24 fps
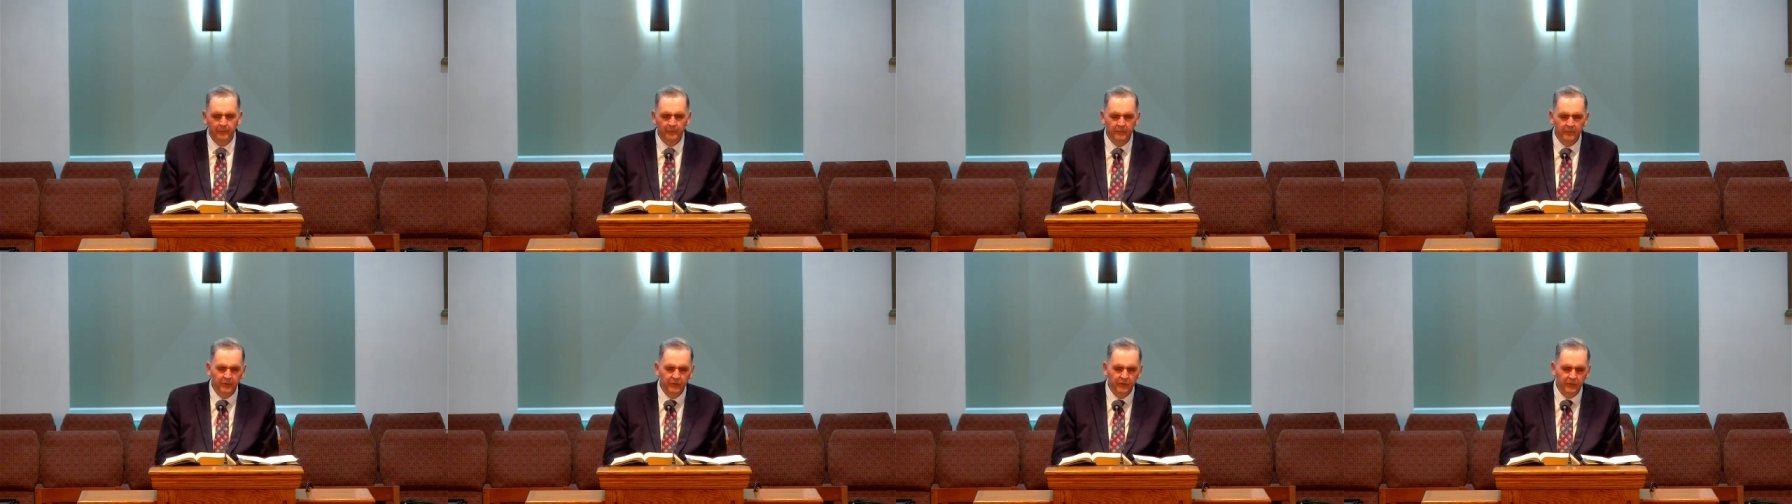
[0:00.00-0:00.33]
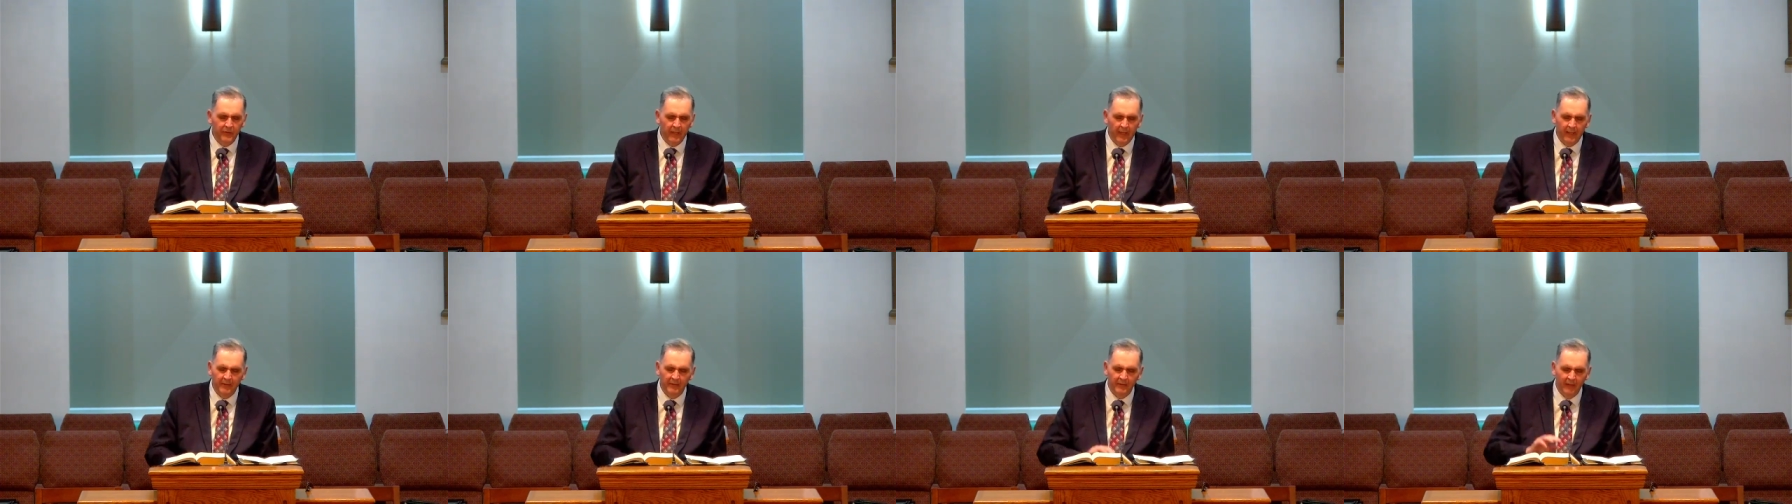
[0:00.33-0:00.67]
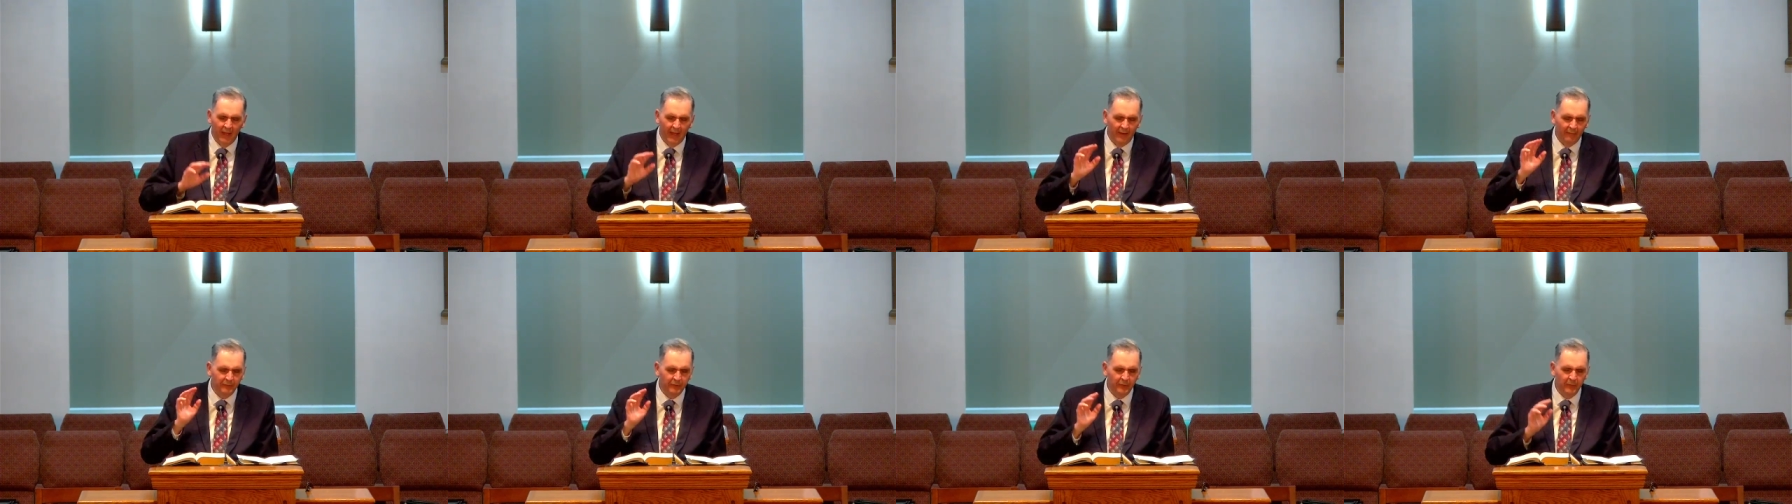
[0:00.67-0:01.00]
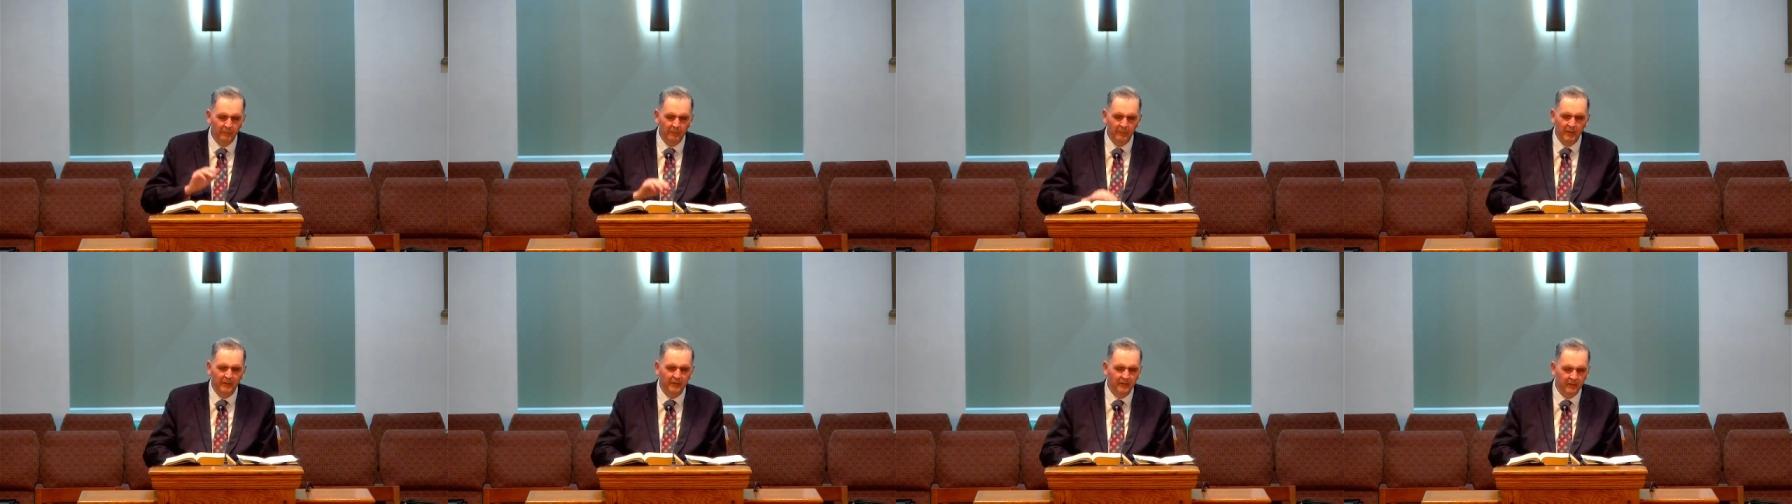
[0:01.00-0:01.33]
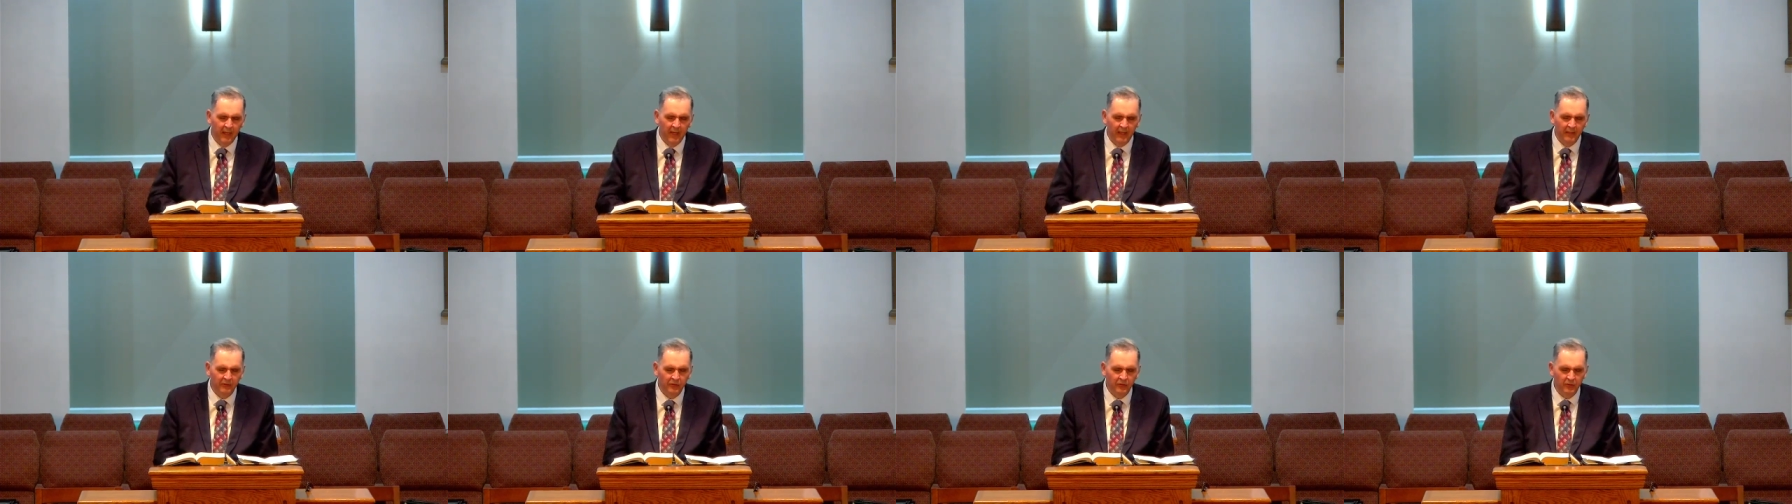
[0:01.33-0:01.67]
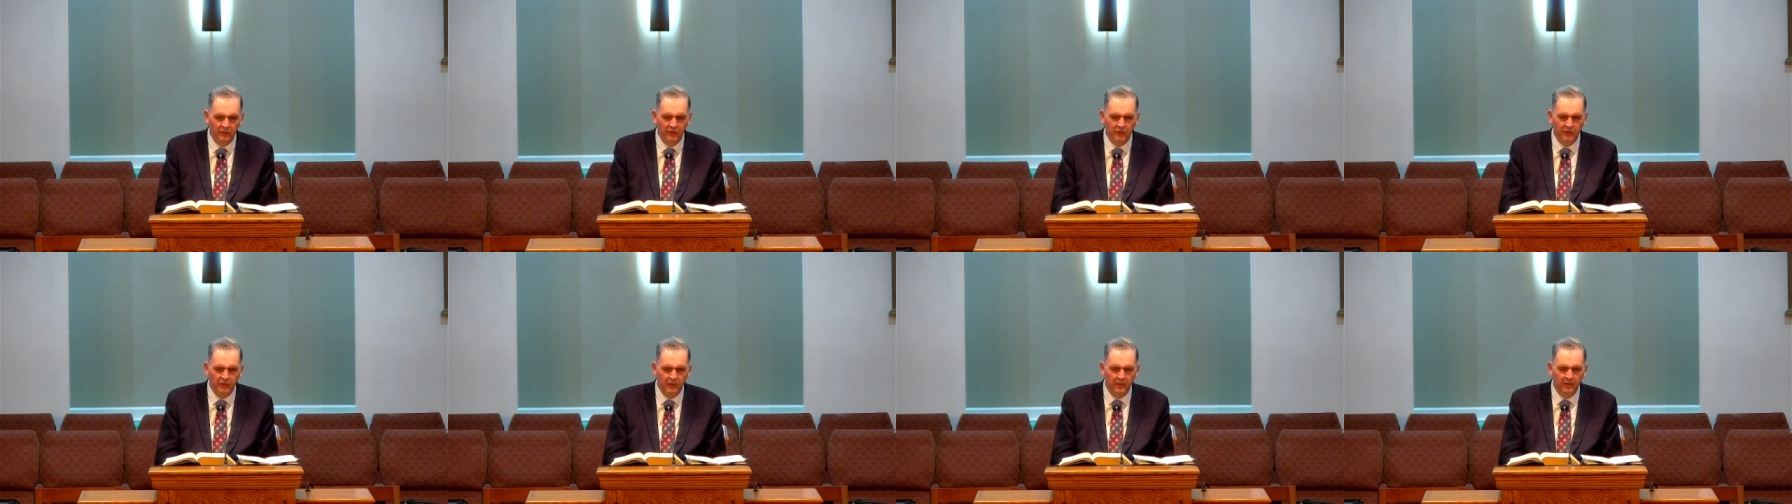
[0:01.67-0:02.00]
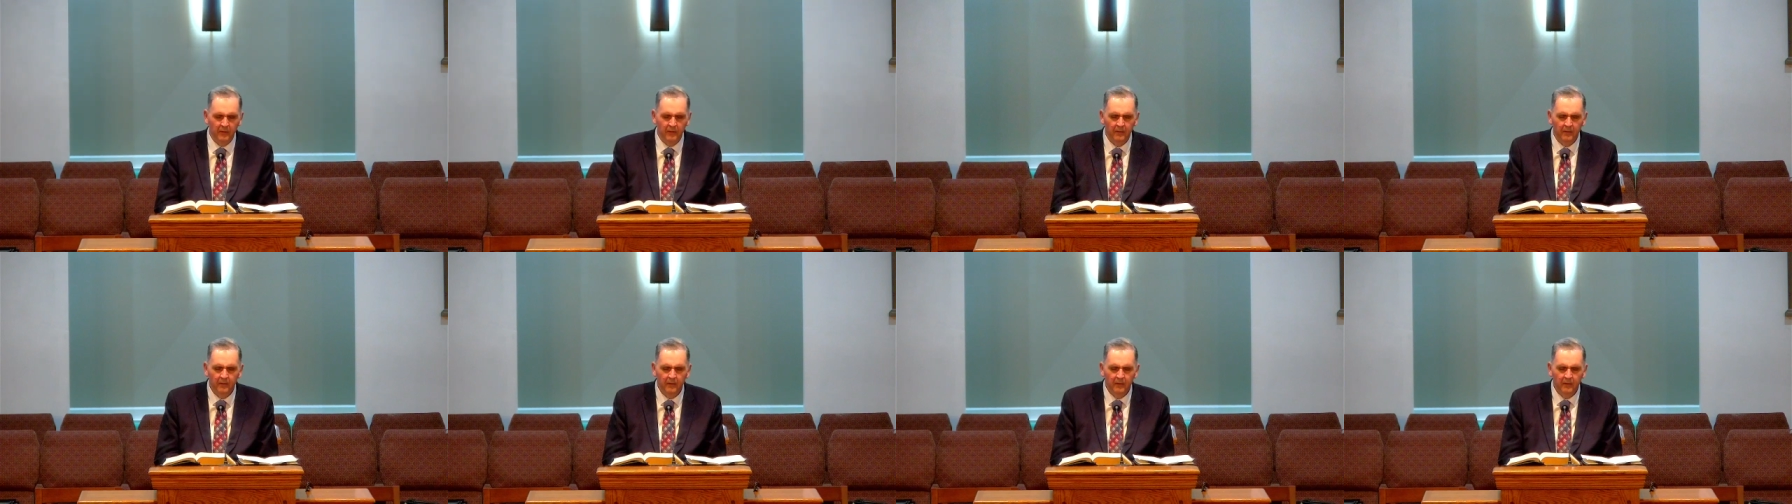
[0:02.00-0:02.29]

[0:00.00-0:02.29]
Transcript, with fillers: staying till after midnight just to